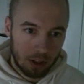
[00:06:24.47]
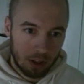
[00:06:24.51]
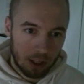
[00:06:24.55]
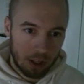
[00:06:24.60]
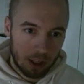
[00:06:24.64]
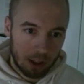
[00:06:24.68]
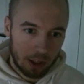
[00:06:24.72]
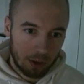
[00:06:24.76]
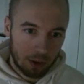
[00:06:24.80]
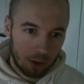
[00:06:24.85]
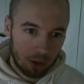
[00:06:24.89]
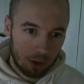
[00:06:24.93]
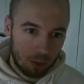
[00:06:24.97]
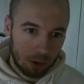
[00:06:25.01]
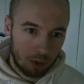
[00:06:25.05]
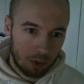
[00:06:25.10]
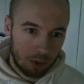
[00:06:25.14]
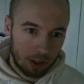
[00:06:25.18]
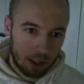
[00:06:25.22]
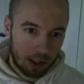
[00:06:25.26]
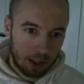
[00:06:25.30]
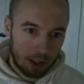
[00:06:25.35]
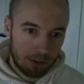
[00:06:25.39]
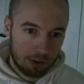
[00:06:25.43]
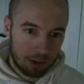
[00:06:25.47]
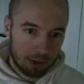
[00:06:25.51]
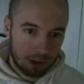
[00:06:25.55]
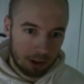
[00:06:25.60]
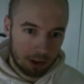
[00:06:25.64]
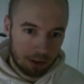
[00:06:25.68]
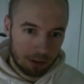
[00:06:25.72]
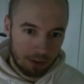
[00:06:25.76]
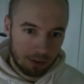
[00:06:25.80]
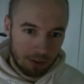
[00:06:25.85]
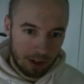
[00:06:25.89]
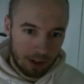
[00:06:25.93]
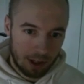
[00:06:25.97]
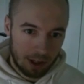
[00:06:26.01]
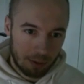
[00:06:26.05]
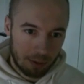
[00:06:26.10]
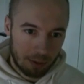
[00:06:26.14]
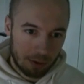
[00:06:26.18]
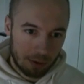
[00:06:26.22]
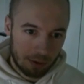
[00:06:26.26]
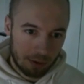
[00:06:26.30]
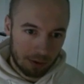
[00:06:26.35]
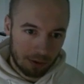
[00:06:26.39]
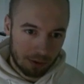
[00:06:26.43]
I don't know why Avatar Fire
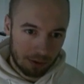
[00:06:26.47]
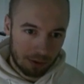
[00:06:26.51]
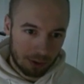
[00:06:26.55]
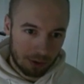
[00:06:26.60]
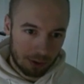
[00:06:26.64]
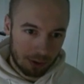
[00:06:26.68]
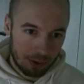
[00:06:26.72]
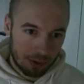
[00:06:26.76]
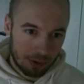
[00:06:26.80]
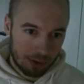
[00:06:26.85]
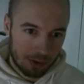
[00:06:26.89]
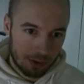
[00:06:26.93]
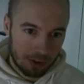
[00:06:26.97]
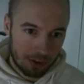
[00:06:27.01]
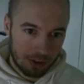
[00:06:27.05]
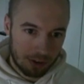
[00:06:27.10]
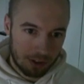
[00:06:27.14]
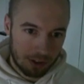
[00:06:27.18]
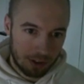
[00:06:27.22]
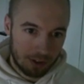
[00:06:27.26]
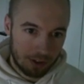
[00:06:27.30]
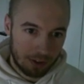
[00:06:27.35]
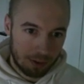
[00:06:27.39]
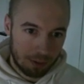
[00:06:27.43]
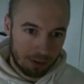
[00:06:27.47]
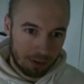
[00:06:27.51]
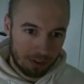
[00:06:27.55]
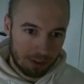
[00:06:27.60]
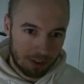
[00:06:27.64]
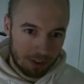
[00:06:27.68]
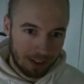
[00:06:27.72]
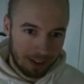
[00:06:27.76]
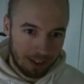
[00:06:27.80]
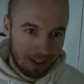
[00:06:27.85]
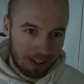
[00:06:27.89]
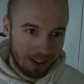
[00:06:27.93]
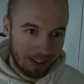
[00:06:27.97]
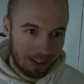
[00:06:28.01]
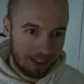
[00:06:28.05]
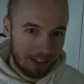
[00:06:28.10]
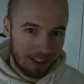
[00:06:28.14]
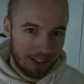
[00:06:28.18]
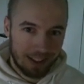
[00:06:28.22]
was chosen. That's a mistake.